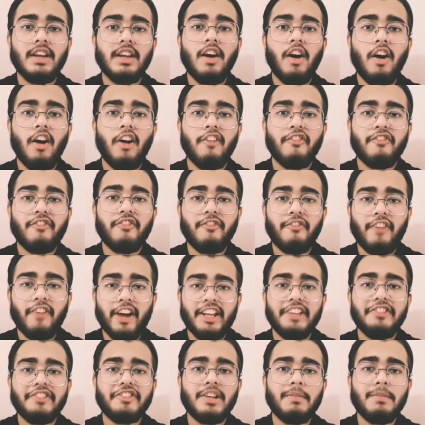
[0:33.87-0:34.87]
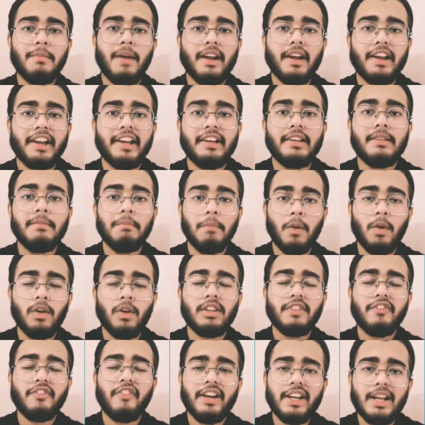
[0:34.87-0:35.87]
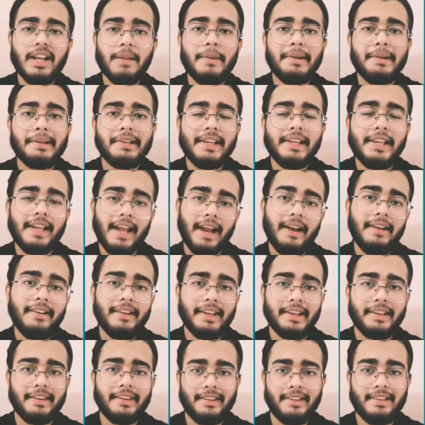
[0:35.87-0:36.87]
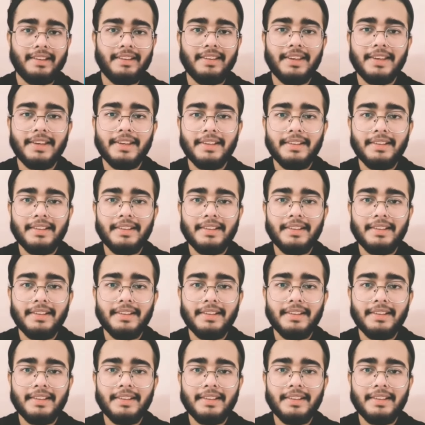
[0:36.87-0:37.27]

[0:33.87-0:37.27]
of financial market both fundamentally and technically.